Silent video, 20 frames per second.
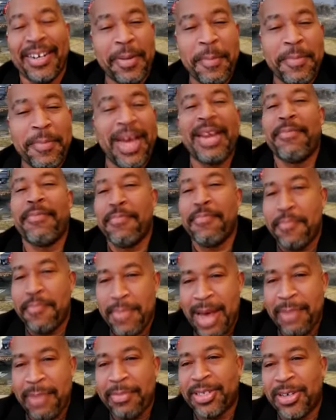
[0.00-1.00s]
But
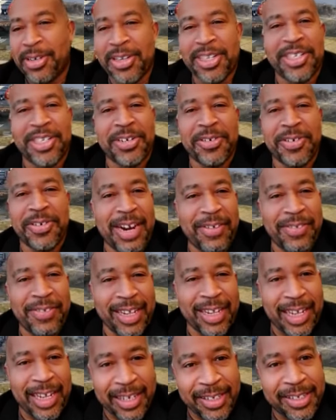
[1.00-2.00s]
mine was good too,
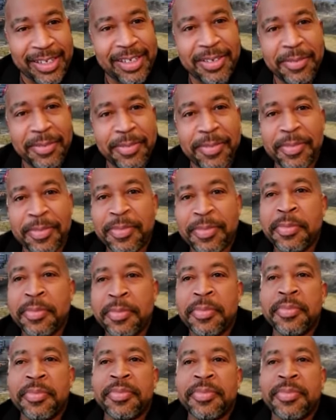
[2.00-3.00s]
nevertheless.
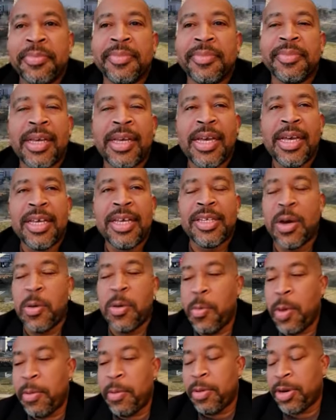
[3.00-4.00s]
So
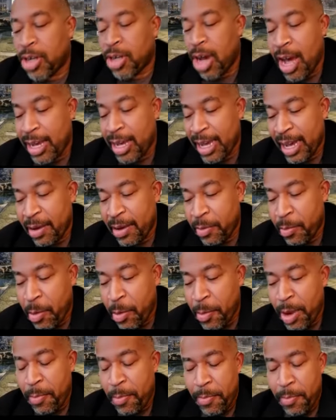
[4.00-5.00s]
we were talking
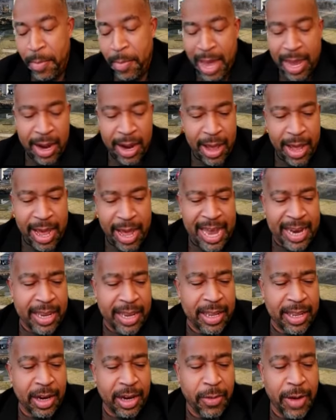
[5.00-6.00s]
when we met at
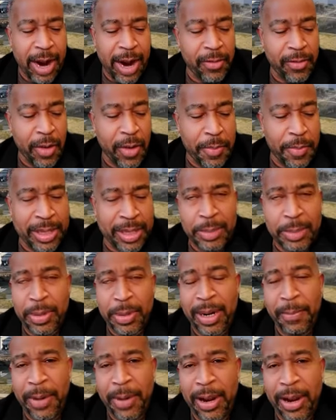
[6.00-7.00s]
the CrossRoads Business
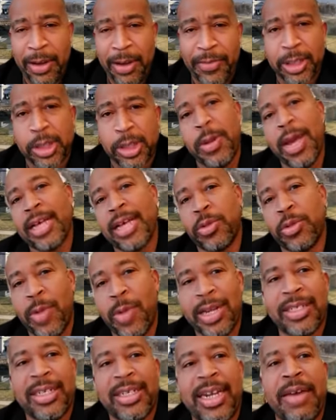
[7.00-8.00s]
Building Breakfast this past
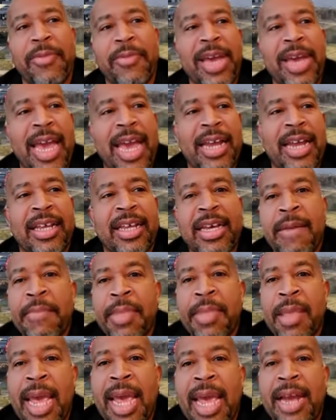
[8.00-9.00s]
Wednesday. We had
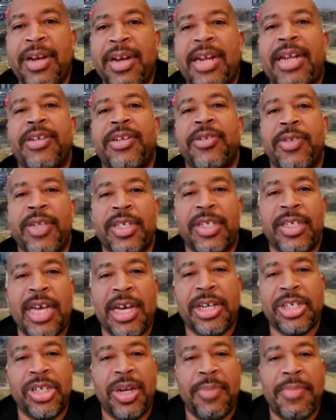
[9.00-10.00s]
entered into a
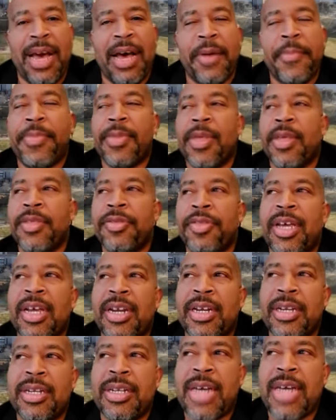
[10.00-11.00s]
discussion about
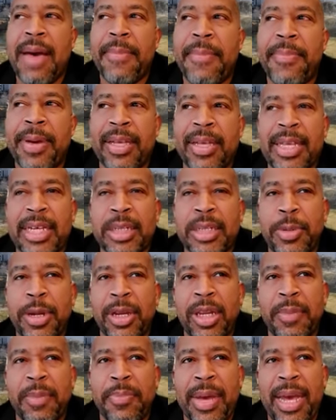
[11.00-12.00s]
the topic that's
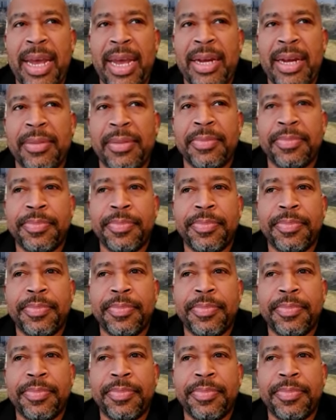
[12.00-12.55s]
really been,